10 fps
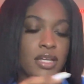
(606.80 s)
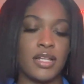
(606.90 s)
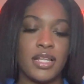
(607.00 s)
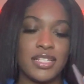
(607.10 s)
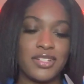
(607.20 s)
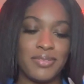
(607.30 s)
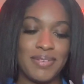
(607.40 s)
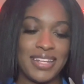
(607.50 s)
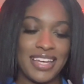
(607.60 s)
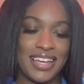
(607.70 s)
Let's
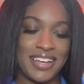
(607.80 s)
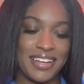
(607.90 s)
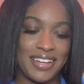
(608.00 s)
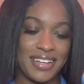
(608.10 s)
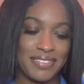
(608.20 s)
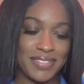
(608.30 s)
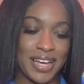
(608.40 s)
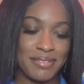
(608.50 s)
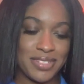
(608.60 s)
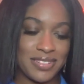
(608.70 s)
open it up.
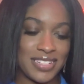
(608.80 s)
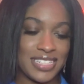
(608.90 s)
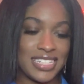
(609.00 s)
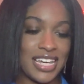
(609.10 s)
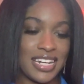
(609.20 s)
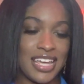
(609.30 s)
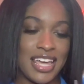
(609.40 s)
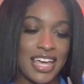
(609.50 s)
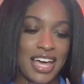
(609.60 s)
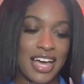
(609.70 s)
Yeah, I'm so excited.
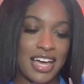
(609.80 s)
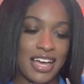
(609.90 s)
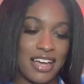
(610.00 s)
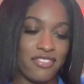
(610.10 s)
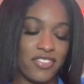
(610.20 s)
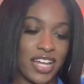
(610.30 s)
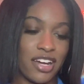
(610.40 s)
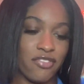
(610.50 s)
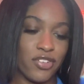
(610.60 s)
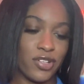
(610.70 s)
I feel like
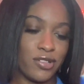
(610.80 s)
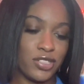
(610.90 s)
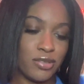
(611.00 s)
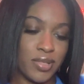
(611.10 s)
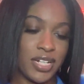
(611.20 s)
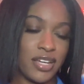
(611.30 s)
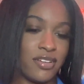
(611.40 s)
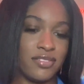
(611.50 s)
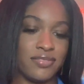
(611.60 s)
a real YouTuber now.